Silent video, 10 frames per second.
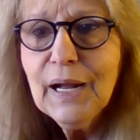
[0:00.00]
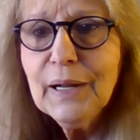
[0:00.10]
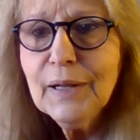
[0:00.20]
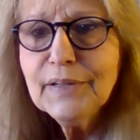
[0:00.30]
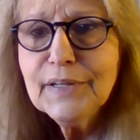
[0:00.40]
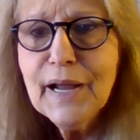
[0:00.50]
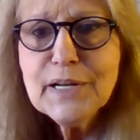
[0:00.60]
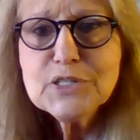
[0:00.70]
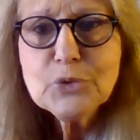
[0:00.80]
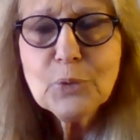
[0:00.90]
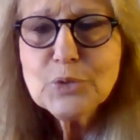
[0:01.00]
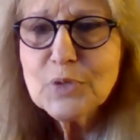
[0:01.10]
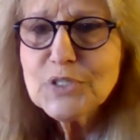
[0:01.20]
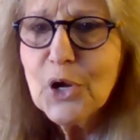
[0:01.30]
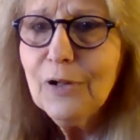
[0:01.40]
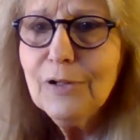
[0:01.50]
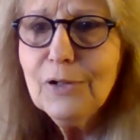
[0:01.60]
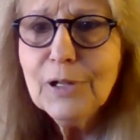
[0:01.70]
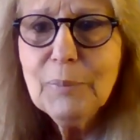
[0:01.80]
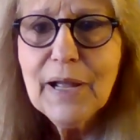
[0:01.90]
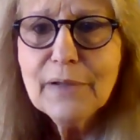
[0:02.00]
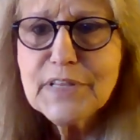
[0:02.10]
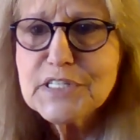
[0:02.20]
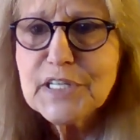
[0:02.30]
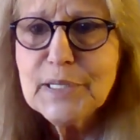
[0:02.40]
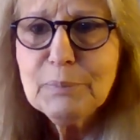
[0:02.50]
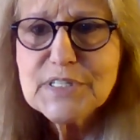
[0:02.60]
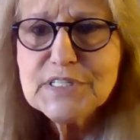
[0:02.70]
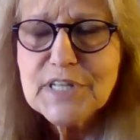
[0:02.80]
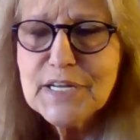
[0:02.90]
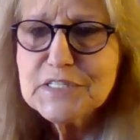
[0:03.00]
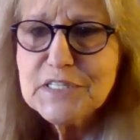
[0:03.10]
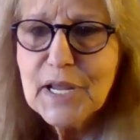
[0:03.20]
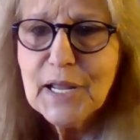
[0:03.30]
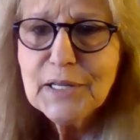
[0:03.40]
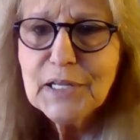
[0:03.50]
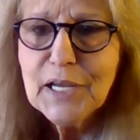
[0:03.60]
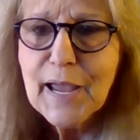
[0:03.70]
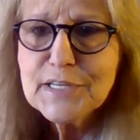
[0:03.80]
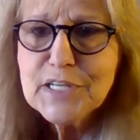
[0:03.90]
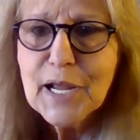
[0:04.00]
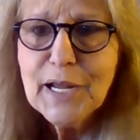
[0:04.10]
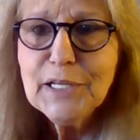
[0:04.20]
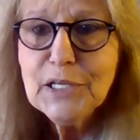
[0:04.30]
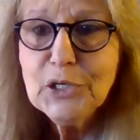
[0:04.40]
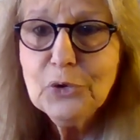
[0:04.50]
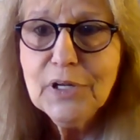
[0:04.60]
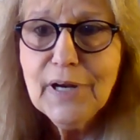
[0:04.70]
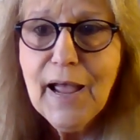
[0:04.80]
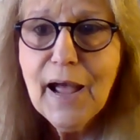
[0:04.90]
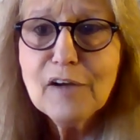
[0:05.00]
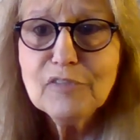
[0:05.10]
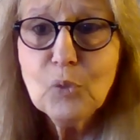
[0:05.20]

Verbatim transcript: Uh, the Nine of Swords was all about the sleepless nights and the anxiety that you did have,